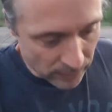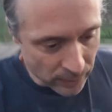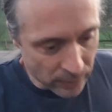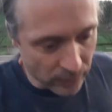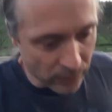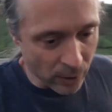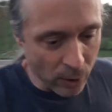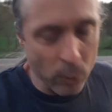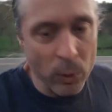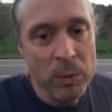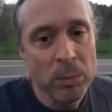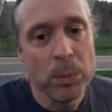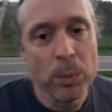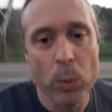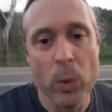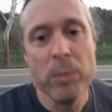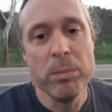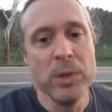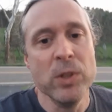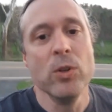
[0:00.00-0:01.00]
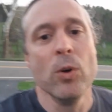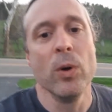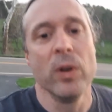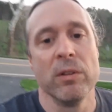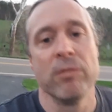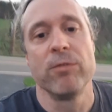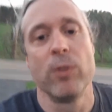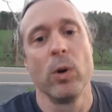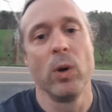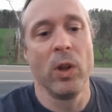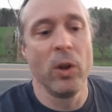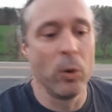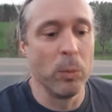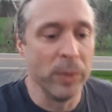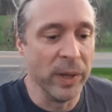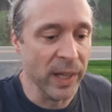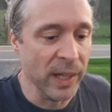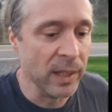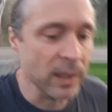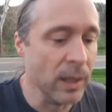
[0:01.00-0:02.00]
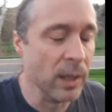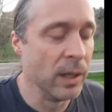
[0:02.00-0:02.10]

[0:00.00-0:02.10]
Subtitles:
You know, we've been doing it for a little bit.